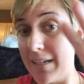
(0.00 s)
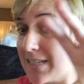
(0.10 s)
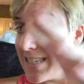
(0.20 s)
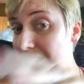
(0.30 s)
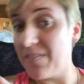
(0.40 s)
in
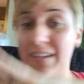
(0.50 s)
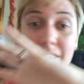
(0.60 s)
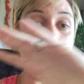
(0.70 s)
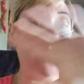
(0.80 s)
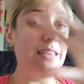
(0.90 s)
and sniffing
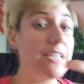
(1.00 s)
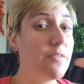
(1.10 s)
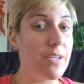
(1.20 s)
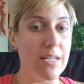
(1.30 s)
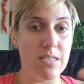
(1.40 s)
and then
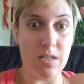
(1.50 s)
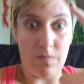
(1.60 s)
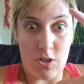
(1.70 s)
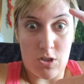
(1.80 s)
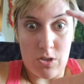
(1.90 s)
leaving instead of
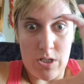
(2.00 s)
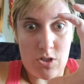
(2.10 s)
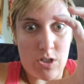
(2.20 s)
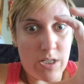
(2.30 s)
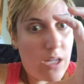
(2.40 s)
just
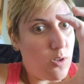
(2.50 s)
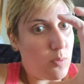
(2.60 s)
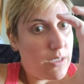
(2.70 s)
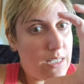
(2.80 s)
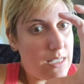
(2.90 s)
clustered together
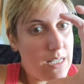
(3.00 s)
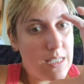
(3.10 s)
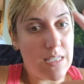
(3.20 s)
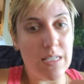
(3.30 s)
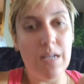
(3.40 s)
really
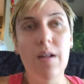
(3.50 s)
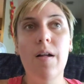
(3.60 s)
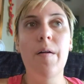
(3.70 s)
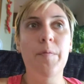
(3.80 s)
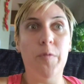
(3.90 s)
intensely.
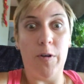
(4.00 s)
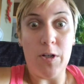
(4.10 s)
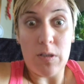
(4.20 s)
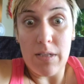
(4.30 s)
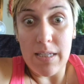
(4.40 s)
When
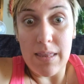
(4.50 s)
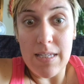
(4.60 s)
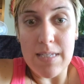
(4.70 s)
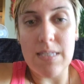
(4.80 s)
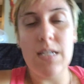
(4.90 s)
you're like
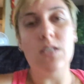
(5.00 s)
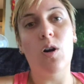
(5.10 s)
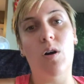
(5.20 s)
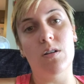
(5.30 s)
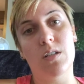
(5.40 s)
this, it's
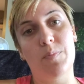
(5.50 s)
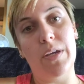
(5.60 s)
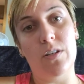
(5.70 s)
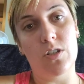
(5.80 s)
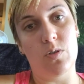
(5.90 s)
hard to
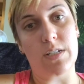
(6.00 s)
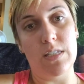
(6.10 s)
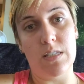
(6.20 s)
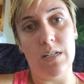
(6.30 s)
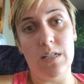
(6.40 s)
make good
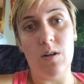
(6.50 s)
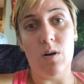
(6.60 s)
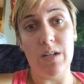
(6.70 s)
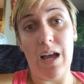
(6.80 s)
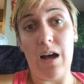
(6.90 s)
choices and it's
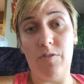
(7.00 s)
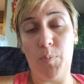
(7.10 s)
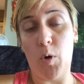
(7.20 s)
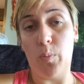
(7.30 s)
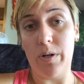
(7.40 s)
hard to have
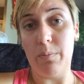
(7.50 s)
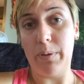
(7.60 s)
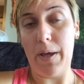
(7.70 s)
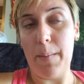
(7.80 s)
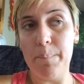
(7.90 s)
appropriate
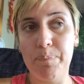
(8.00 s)
play.